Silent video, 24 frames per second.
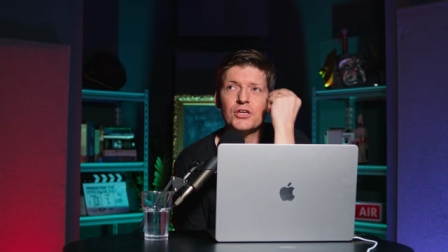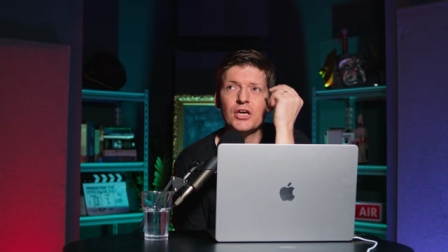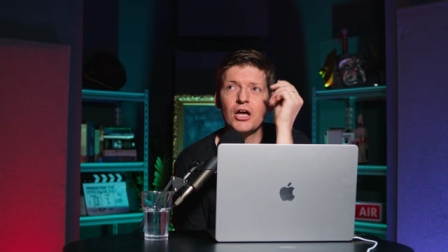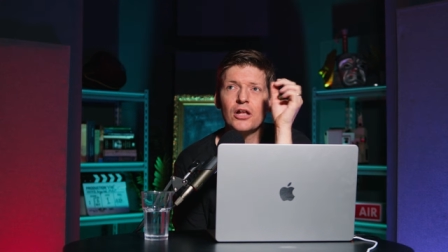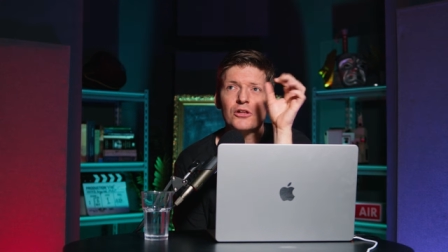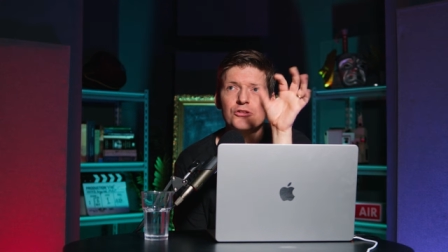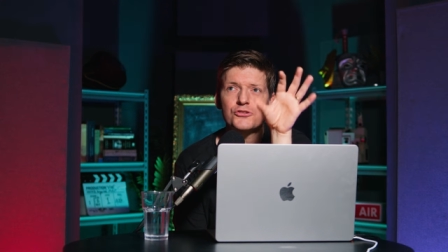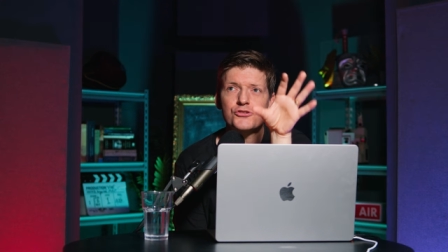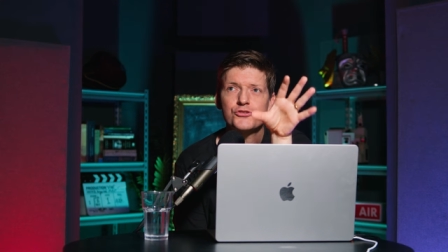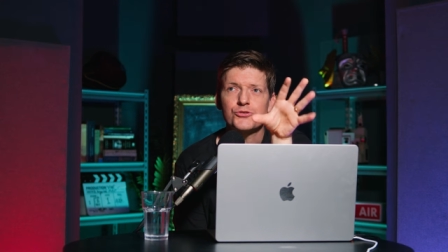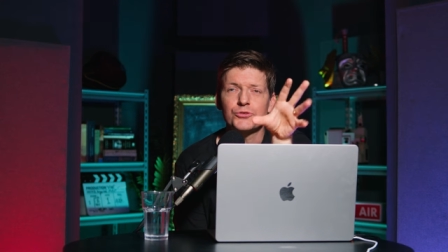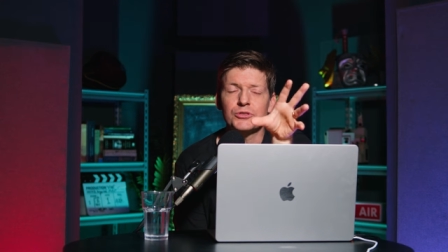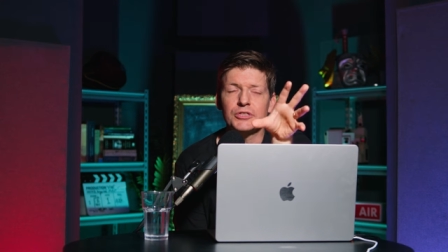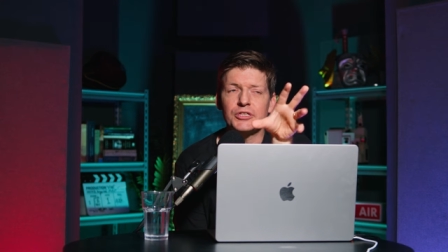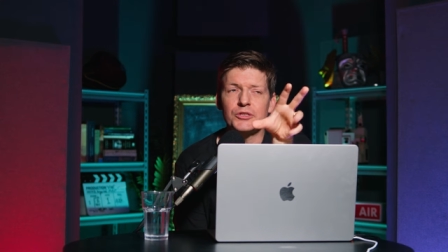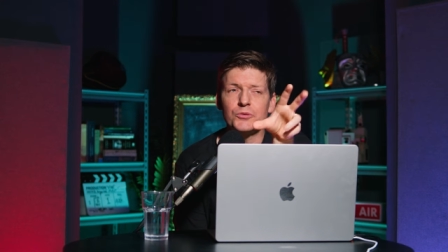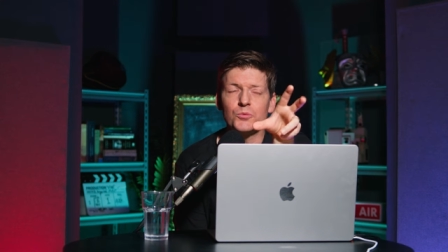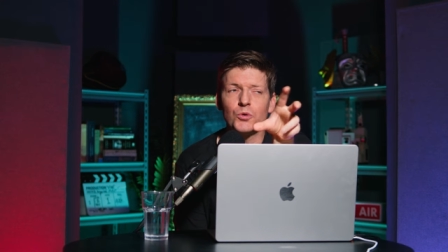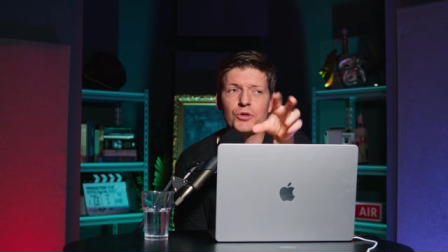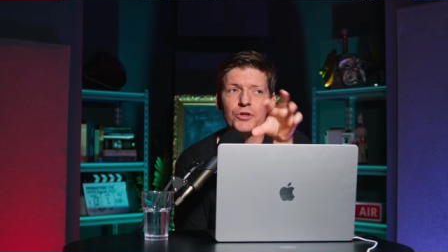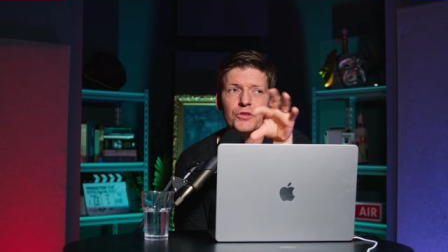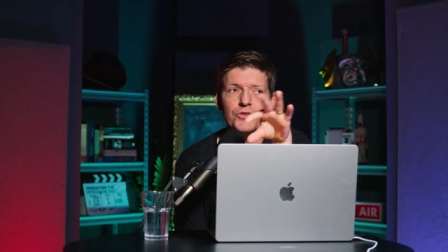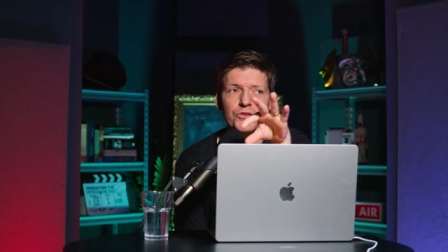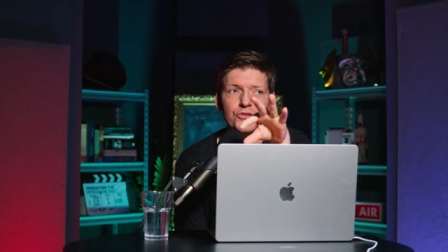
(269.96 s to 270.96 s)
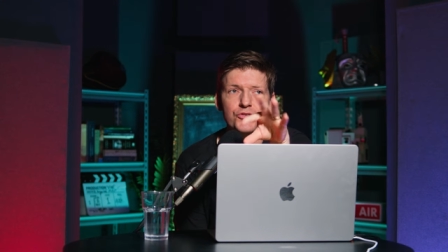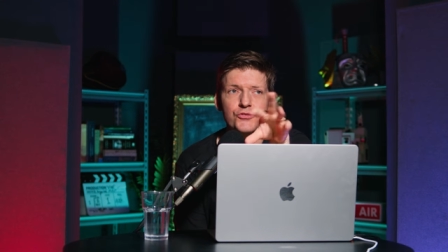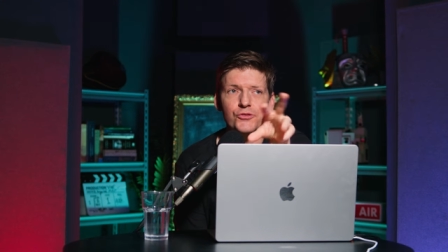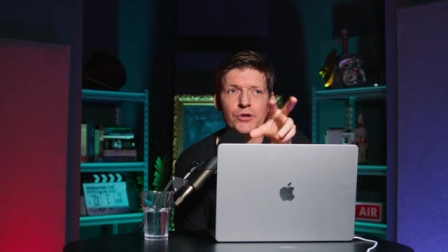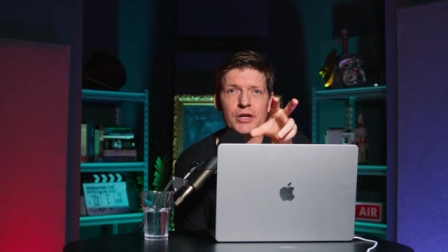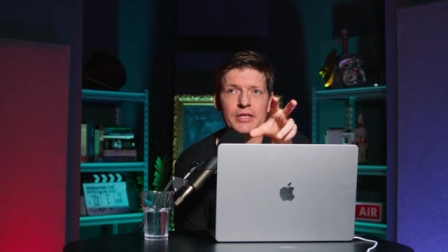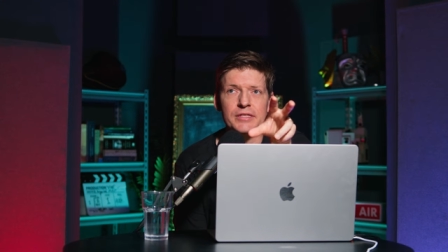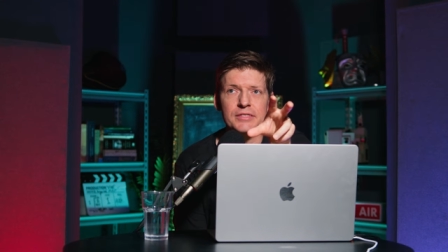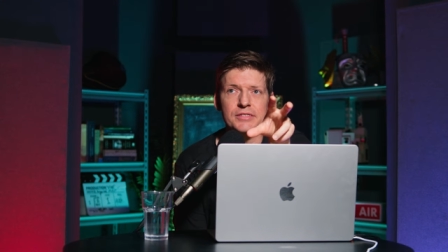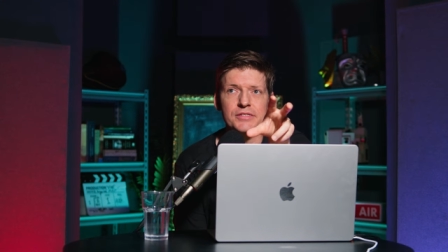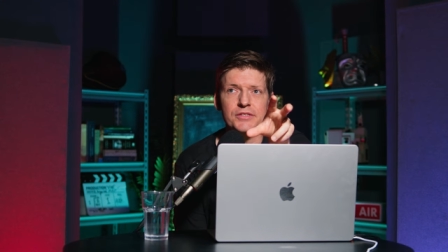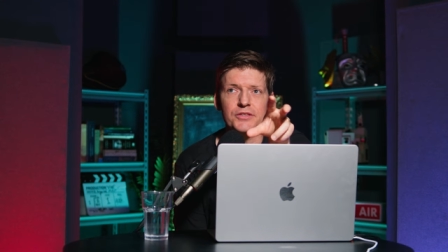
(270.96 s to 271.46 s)
culturally, what are the
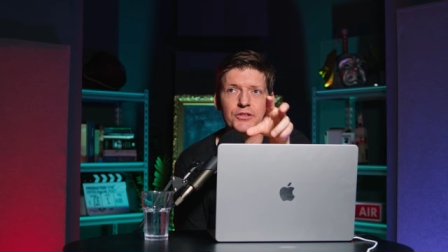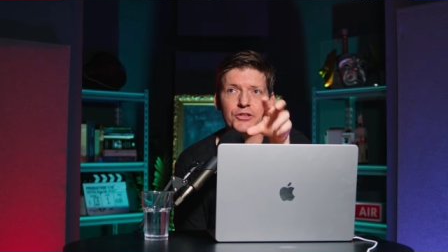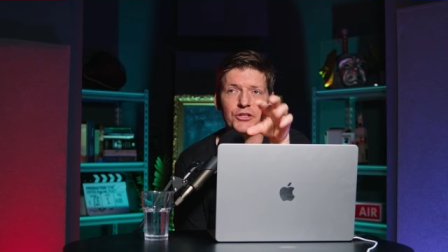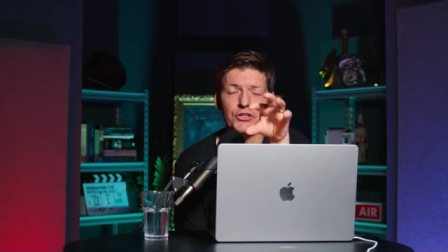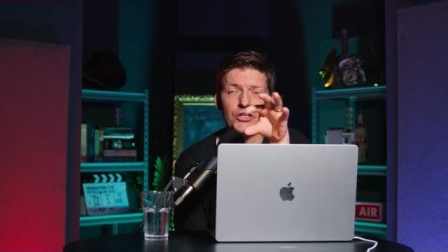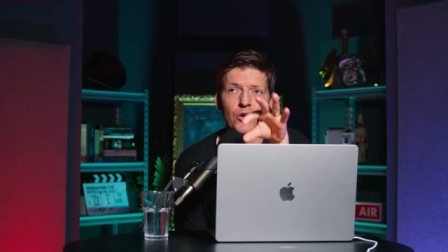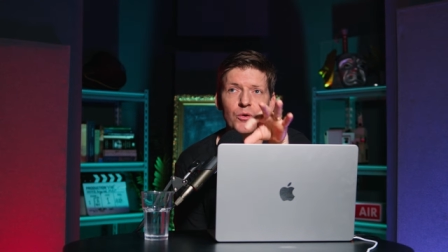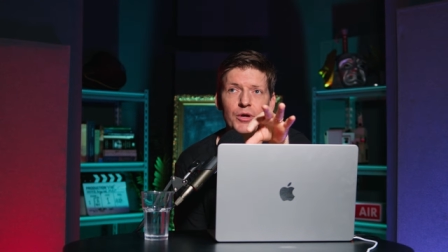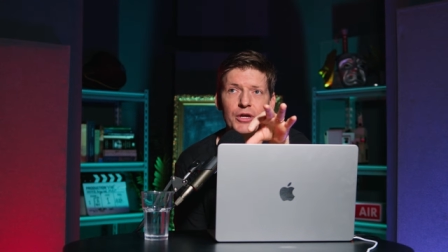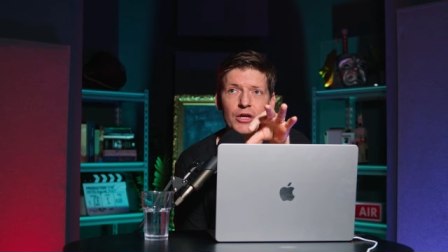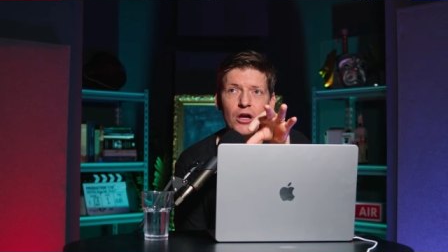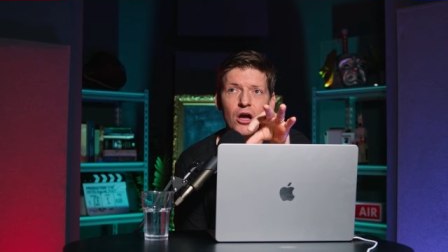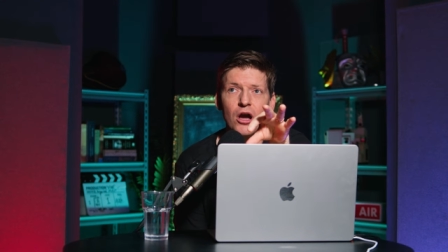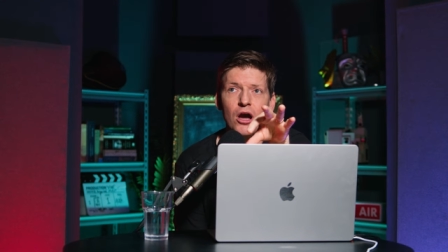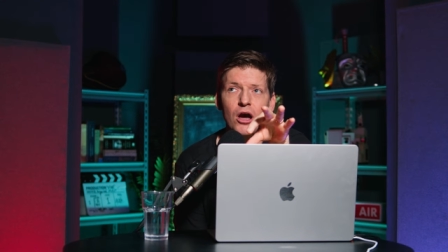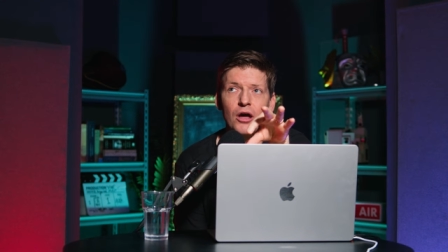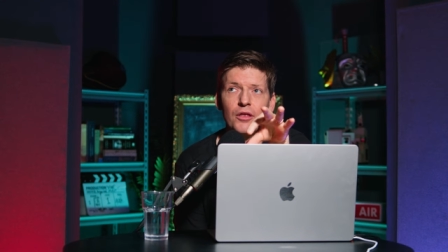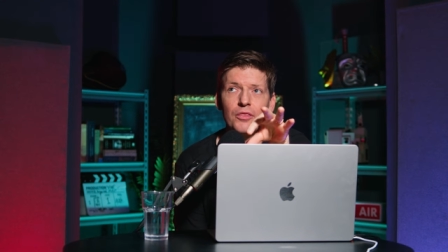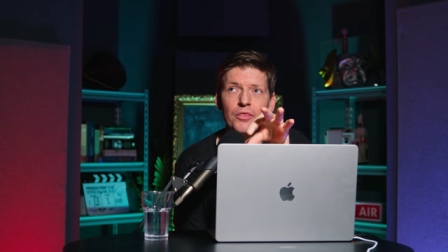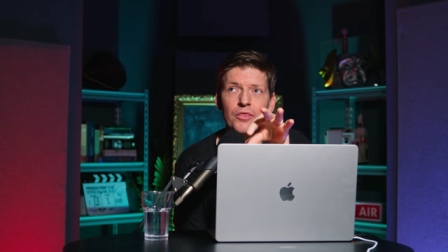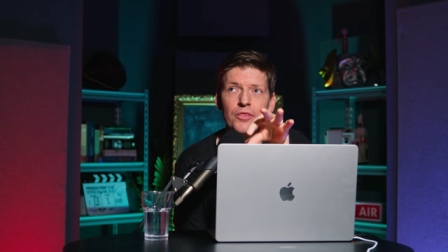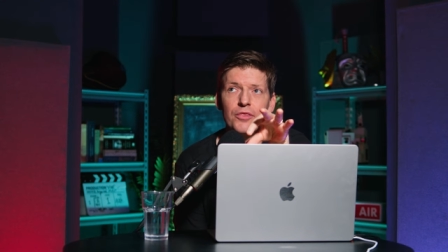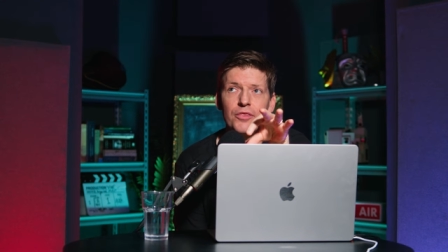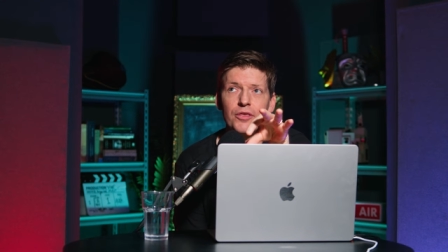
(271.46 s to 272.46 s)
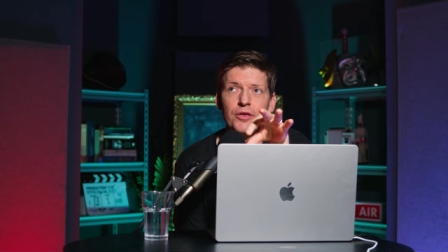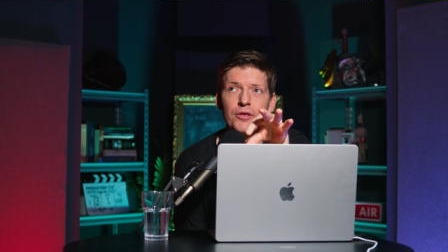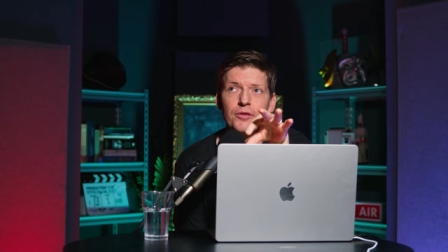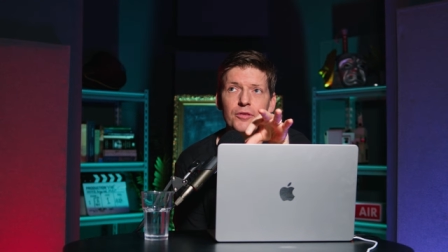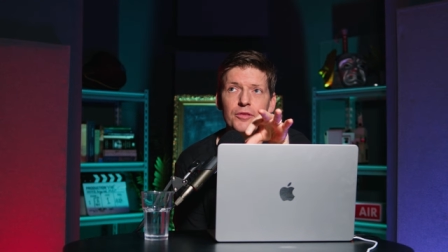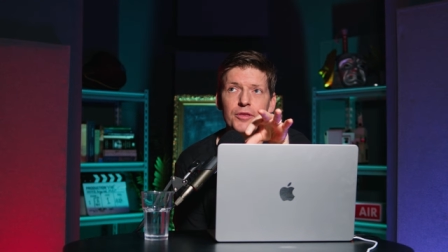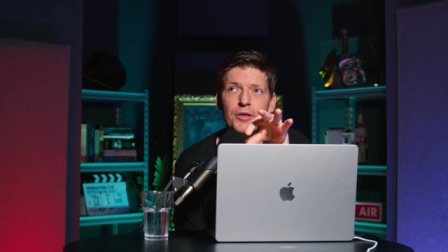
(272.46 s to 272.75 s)
trends that are going on that,